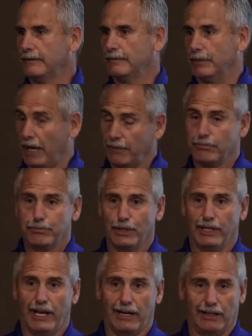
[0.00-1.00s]
But I'm
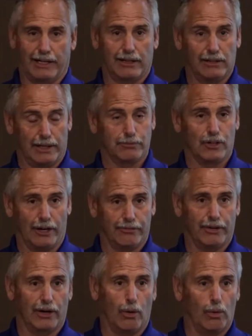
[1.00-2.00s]
pretty analytical, and I'm trying to
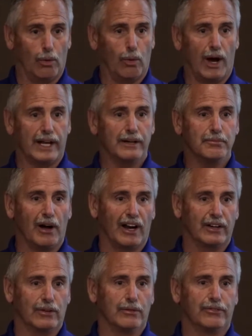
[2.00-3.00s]
figure out, well, why did
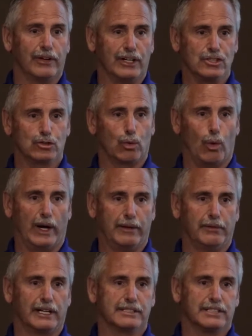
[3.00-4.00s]
my group finish 20
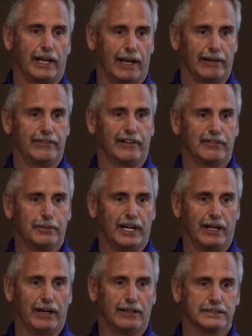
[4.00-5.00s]
minutes ahead of
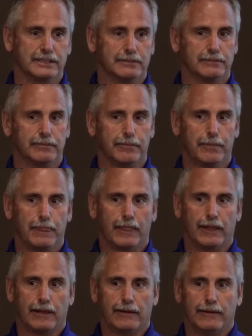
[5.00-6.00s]
everybody else?
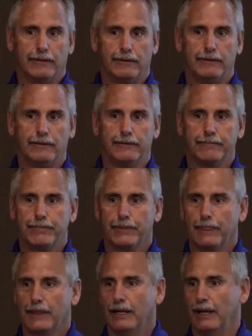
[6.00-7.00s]

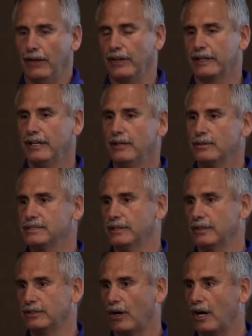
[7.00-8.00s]
And the key was in
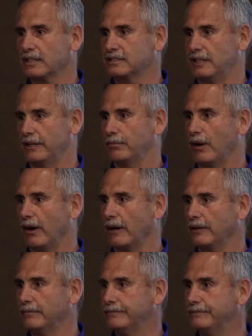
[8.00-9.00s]
the dog sled part,